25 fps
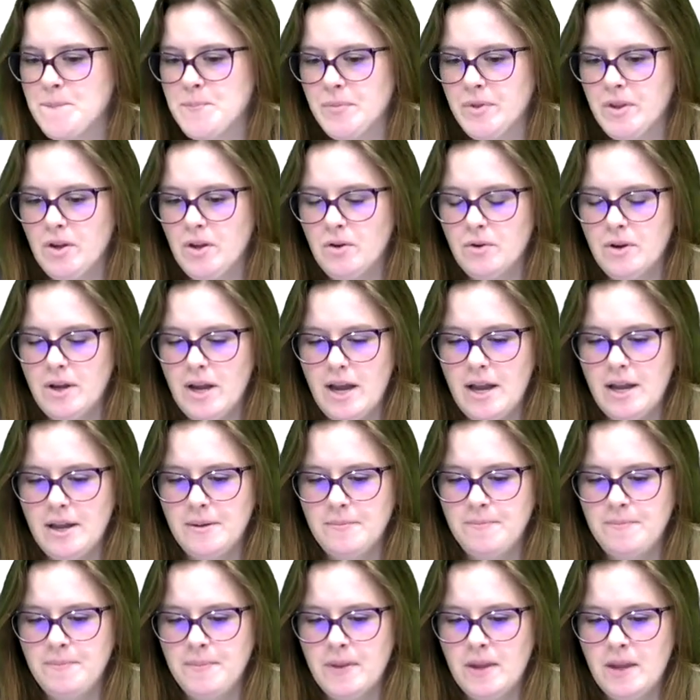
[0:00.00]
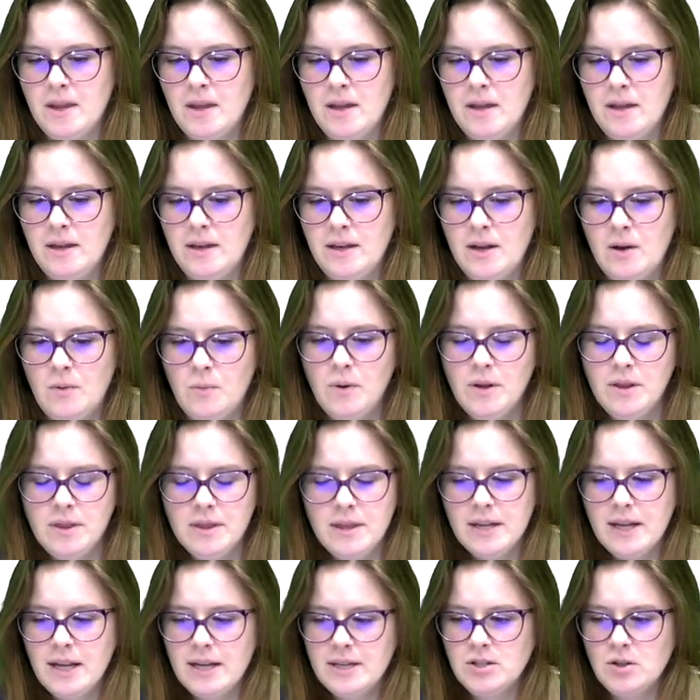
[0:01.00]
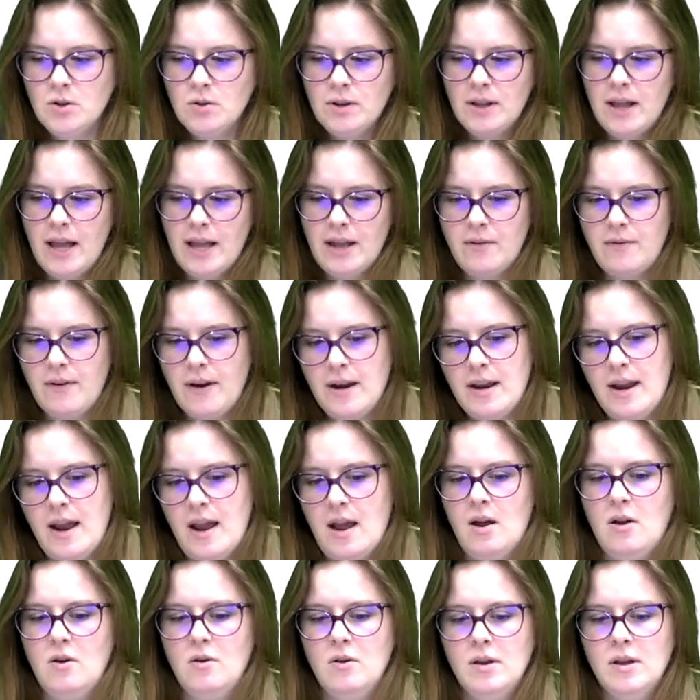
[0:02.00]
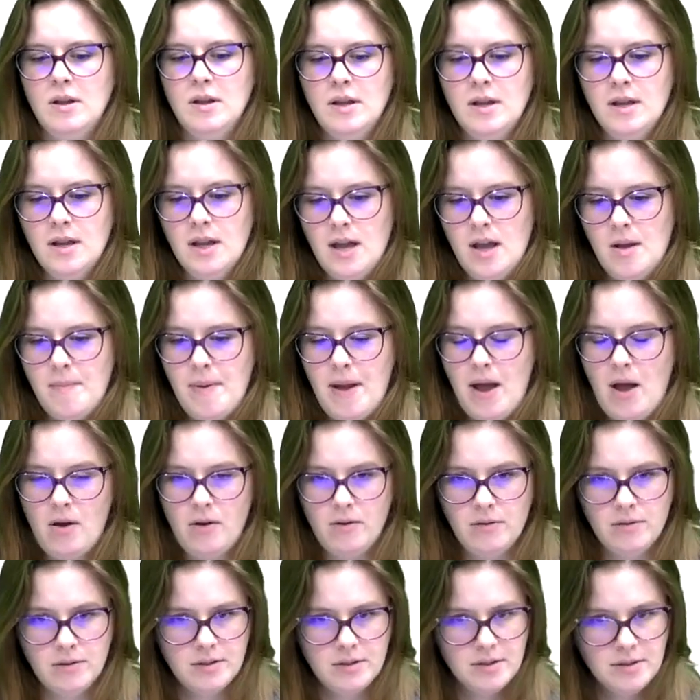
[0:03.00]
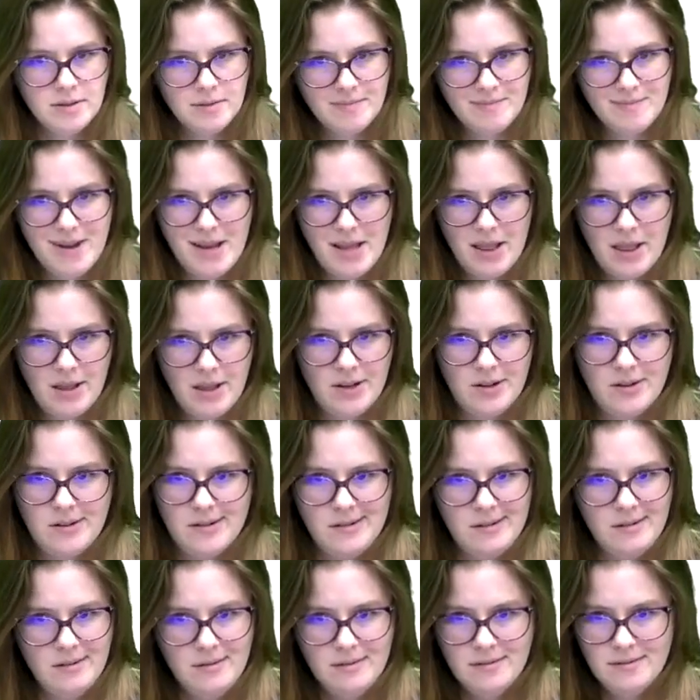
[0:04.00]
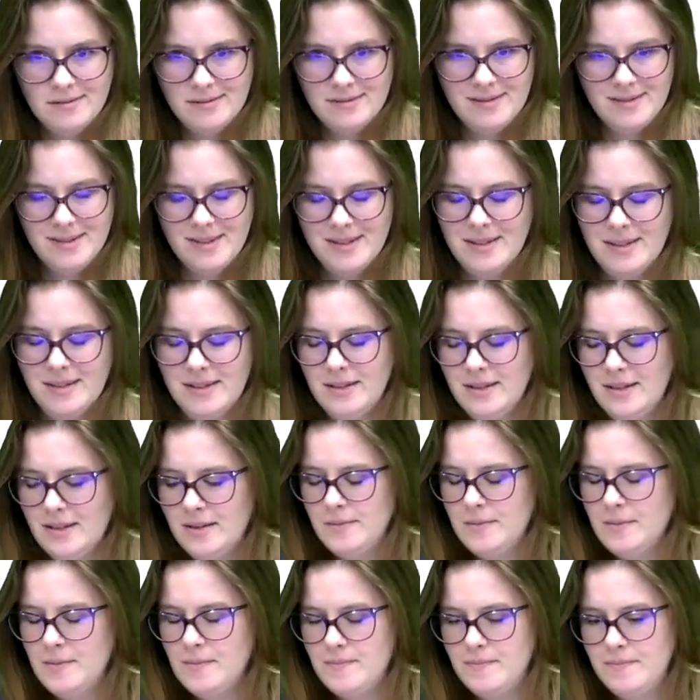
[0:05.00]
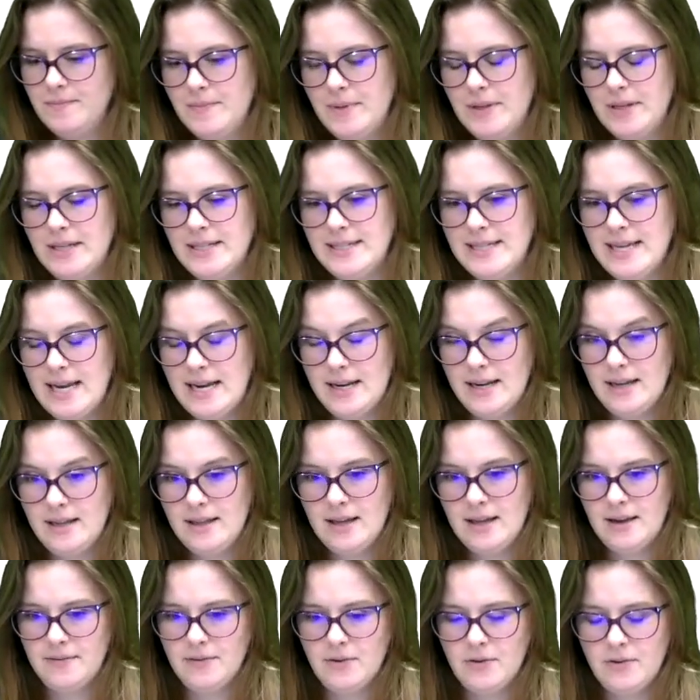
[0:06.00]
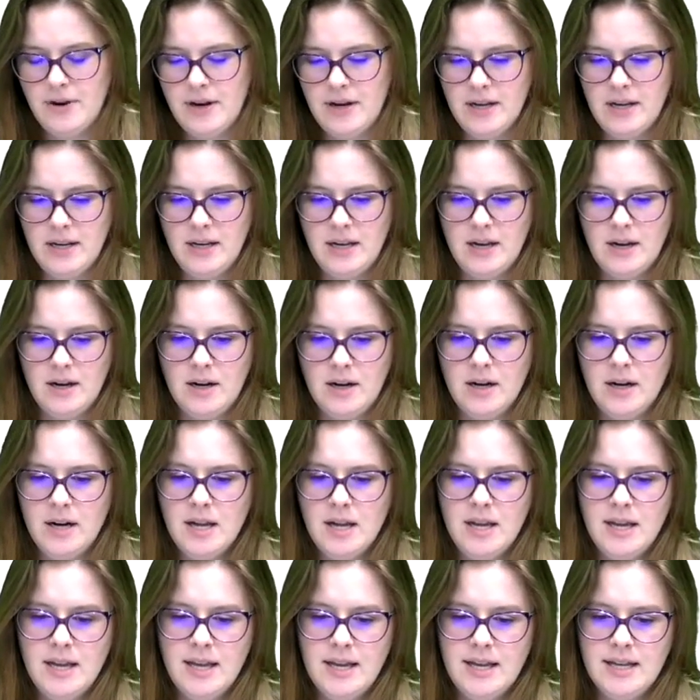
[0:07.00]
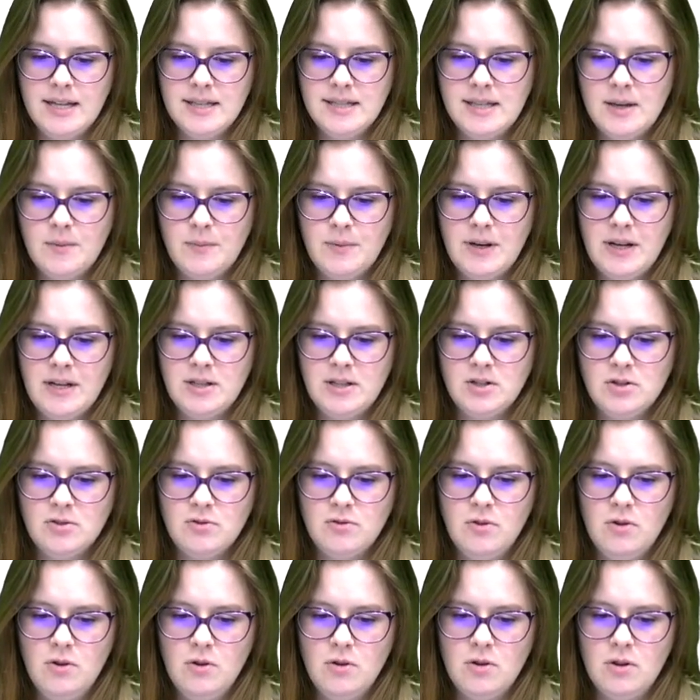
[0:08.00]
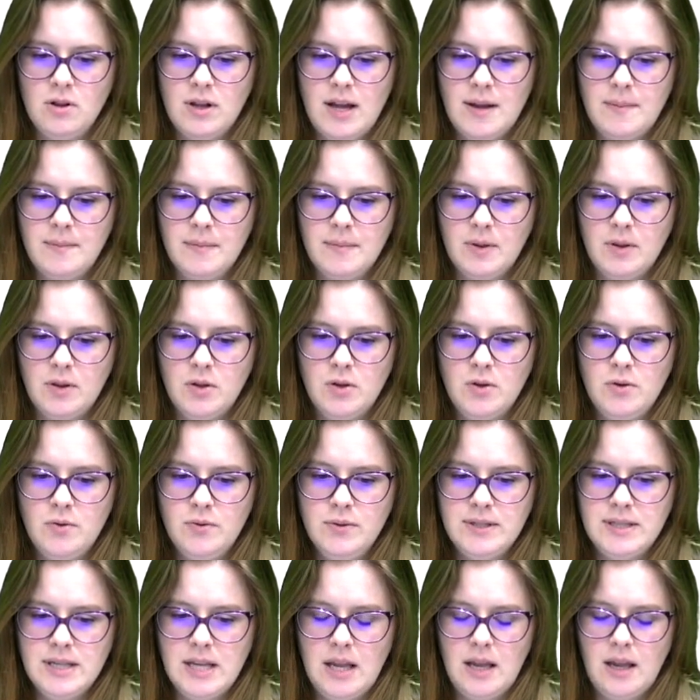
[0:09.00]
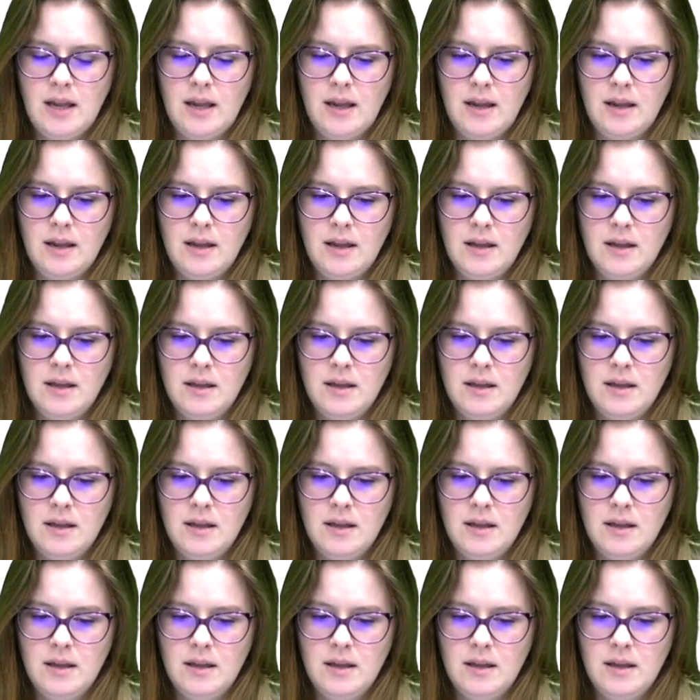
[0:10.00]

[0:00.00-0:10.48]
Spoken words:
Okay. Now, one thing I don't like right now about my little bit of data that I've created here is that when I scroll, I'm losing